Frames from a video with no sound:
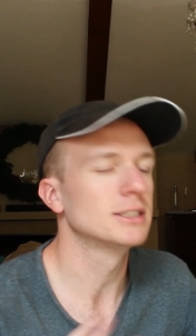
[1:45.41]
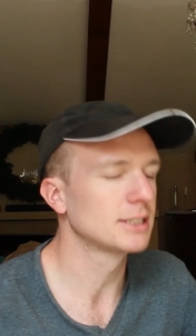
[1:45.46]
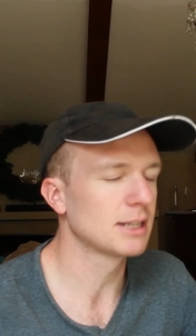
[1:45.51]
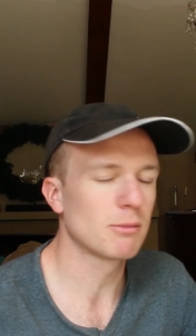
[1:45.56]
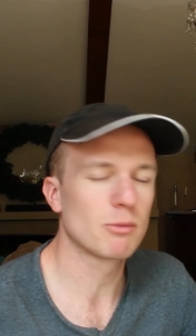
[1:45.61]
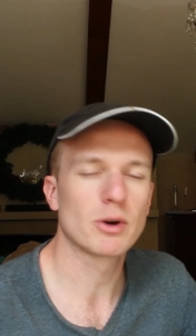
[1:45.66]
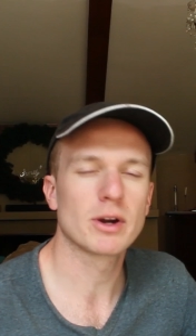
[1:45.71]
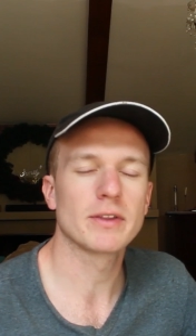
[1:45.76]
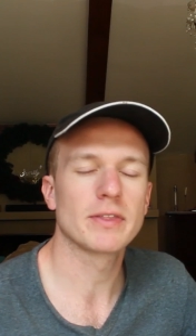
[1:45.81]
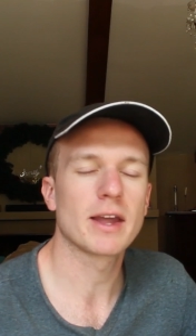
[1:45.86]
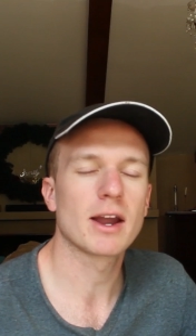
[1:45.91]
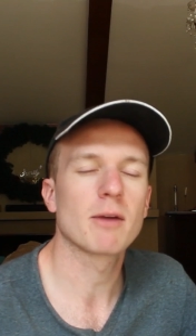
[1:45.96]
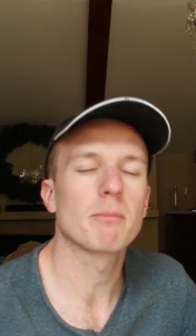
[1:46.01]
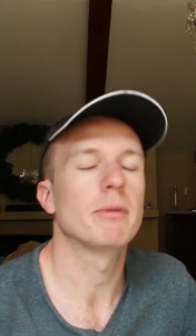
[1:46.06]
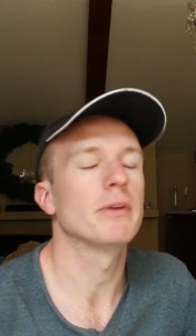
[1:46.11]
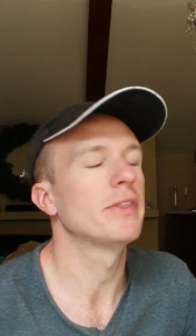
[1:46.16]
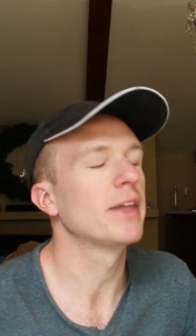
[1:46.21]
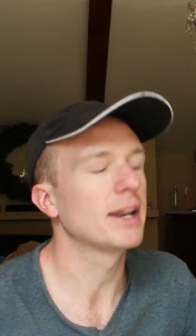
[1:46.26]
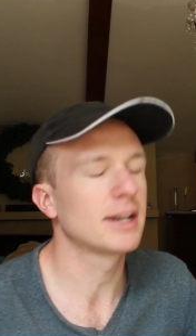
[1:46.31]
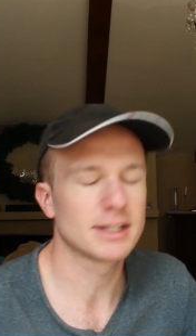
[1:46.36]
somewhere in there,
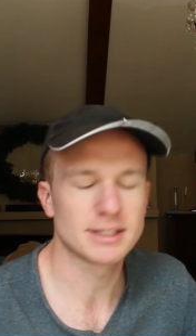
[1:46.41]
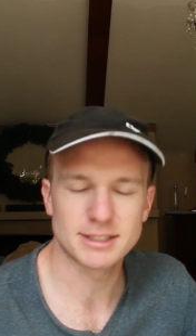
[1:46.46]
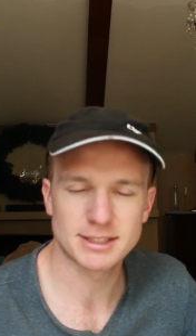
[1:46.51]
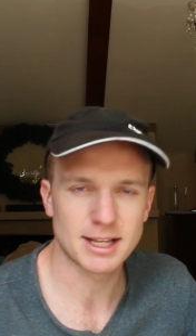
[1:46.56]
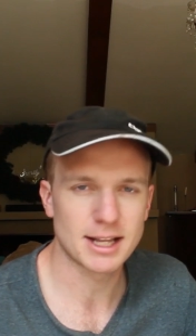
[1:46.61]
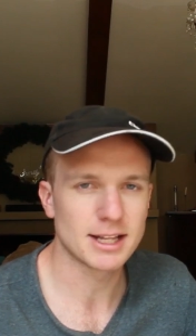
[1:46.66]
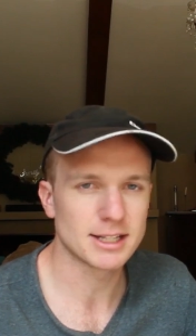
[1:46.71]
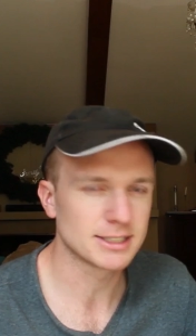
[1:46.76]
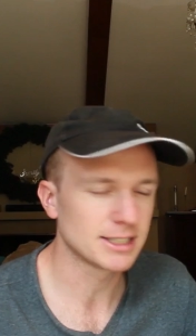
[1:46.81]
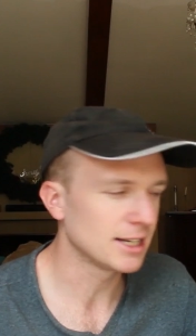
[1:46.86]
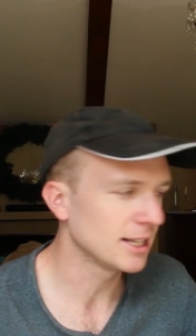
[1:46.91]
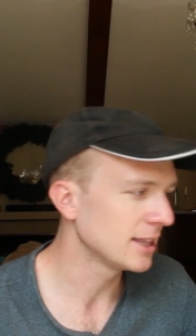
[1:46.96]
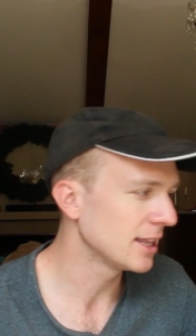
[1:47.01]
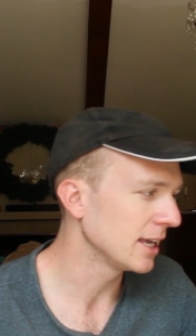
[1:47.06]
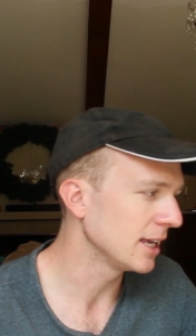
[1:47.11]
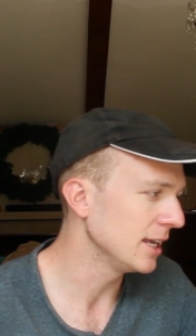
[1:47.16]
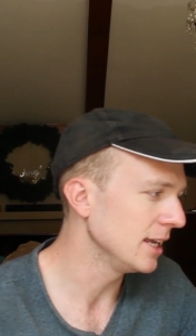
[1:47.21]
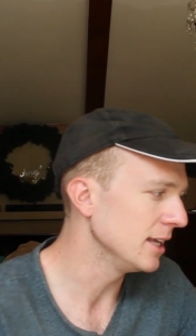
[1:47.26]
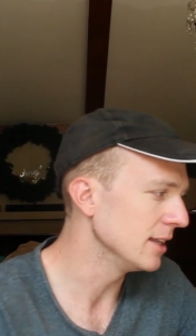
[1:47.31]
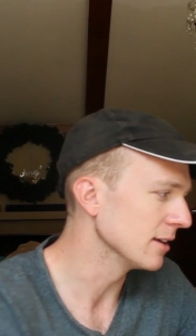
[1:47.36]
but that doesn't tell us
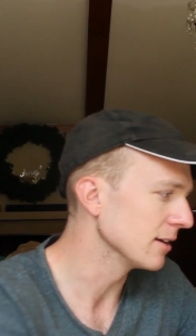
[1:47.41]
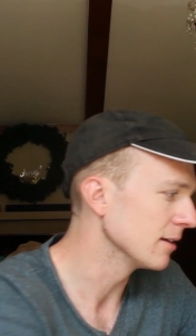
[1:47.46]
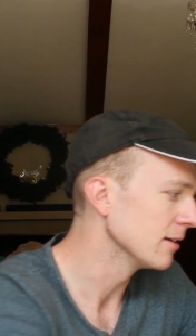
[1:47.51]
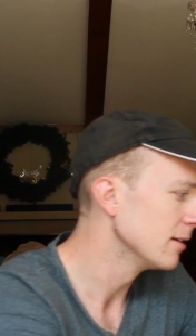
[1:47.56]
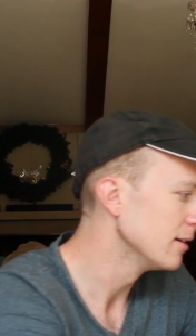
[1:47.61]
anything either.